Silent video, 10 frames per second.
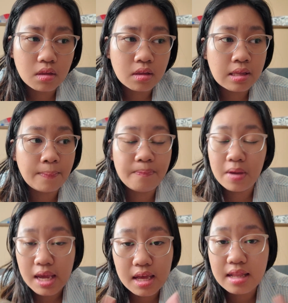
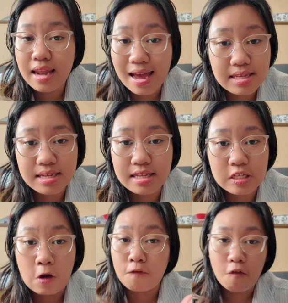big license
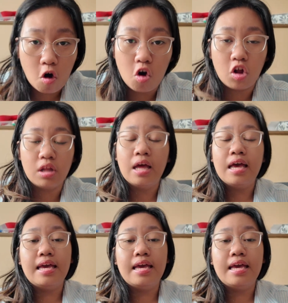of all